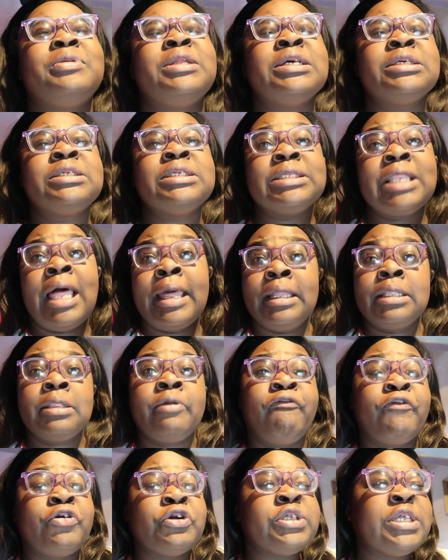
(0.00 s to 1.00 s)
this is like
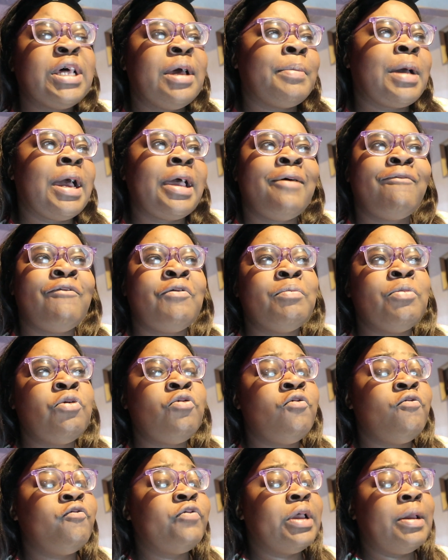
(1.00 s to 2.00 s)
the first time I ever
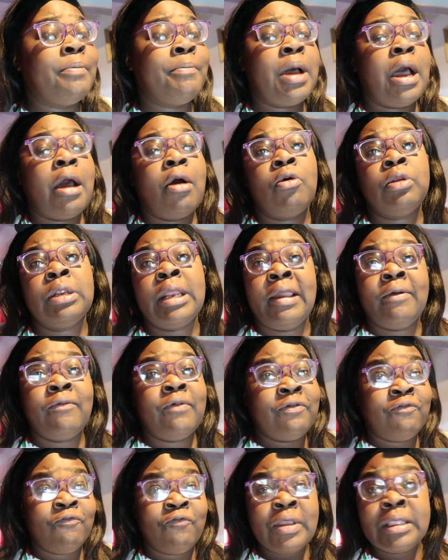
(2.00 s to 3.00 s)
moved in my whole
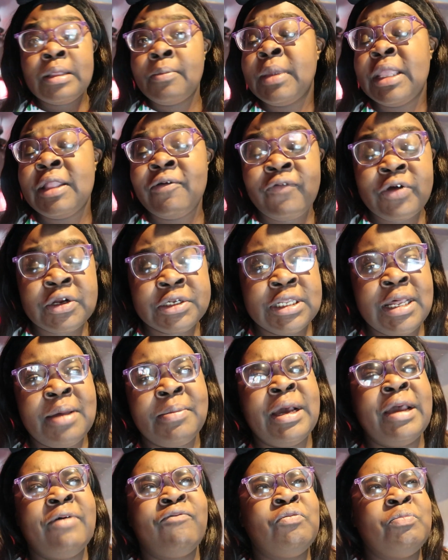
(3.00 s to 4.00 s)
life. It's finna be the first
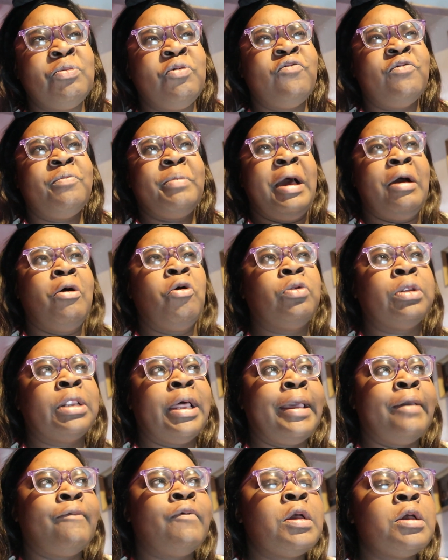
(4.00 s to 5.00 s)
time I ever moved in my whole
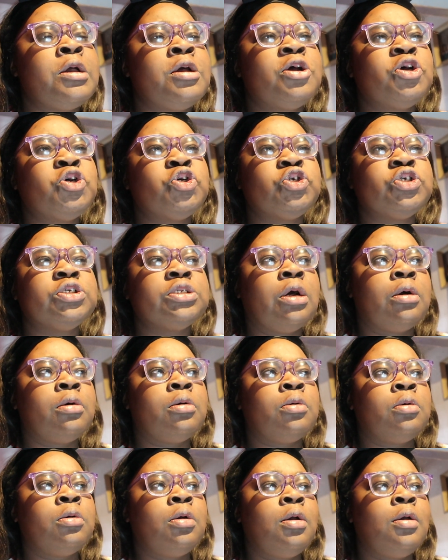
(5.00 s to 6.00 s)
life.
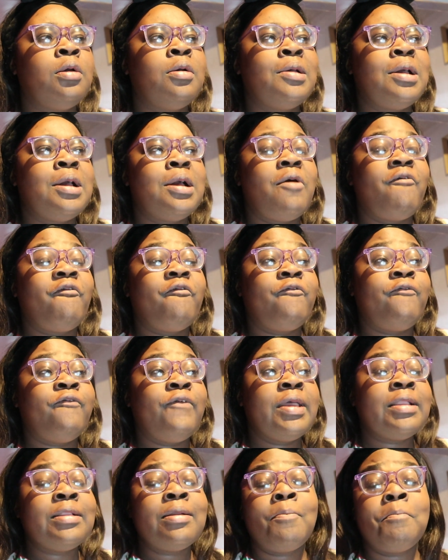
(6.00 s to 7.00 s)
So
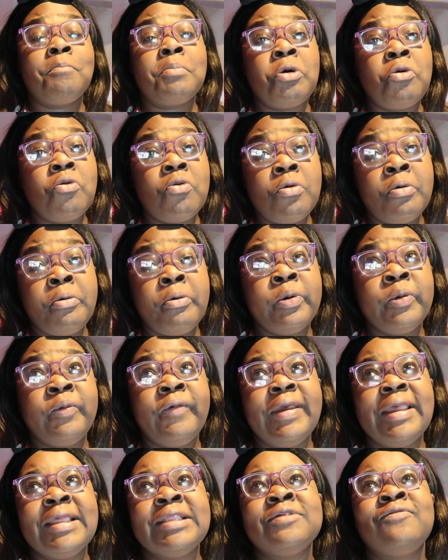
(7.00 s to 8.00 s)
finna move,
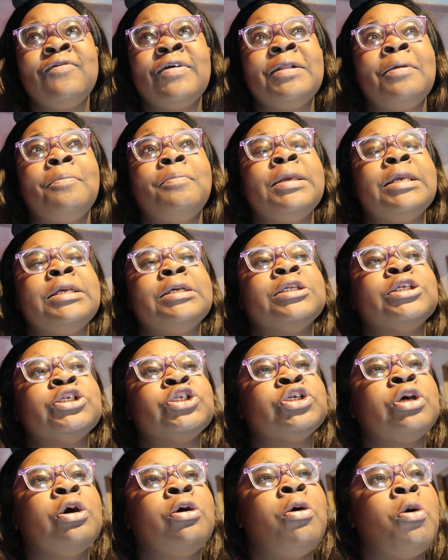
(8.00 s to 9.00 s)
it's finna be
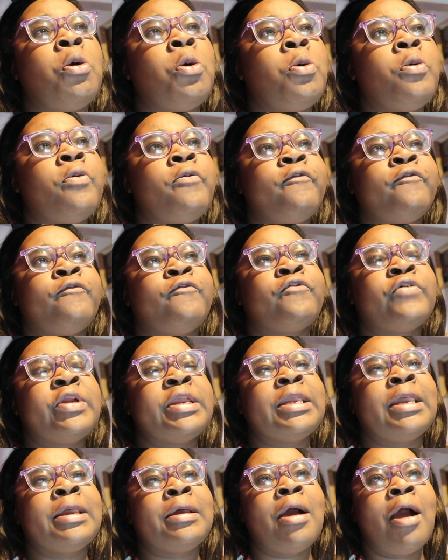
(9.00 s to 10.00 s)
so
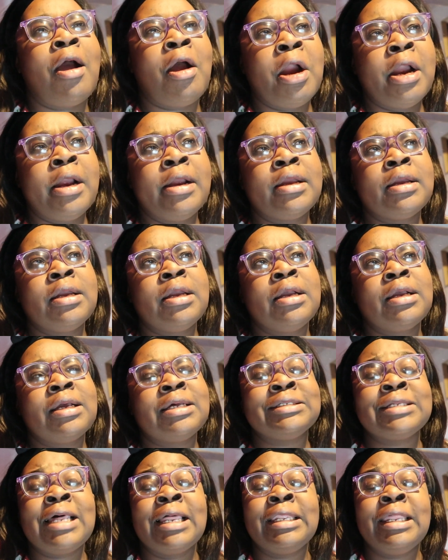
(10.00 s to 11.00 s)
freaking hard,
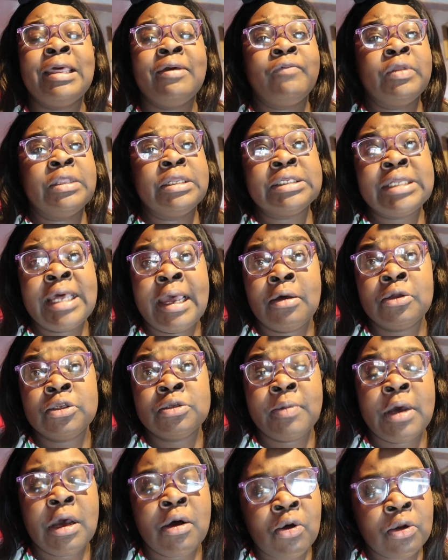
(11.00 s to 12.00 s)
because I live in this
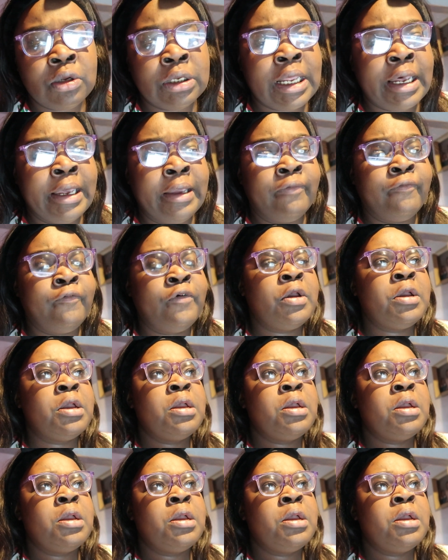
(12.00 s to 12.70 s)
house my whole life.